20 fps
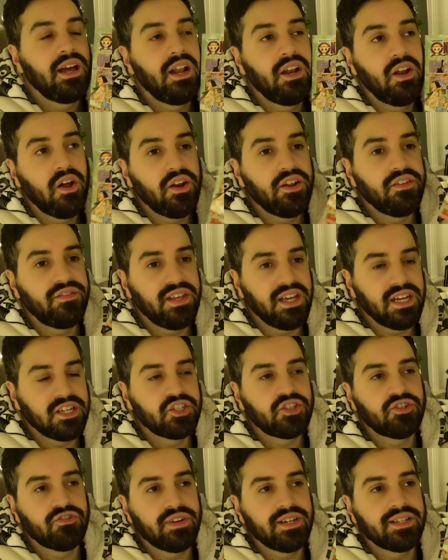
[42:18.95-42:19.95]
A lot of the
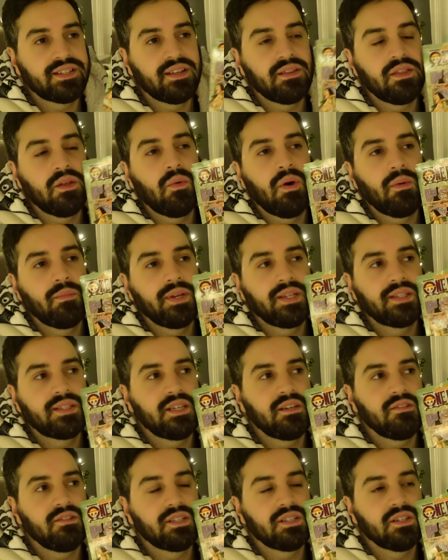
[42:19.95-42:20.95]
injuries in the One Piece
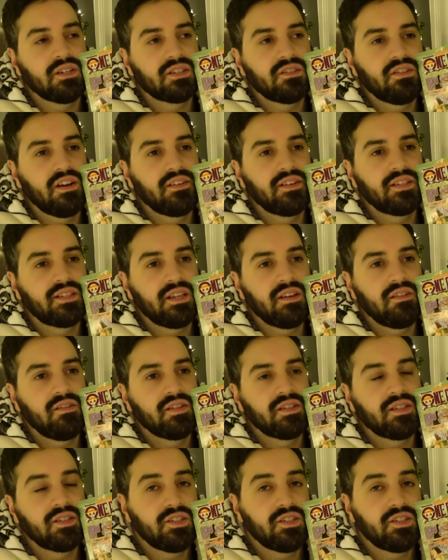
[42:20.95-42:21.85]
series looks very serious,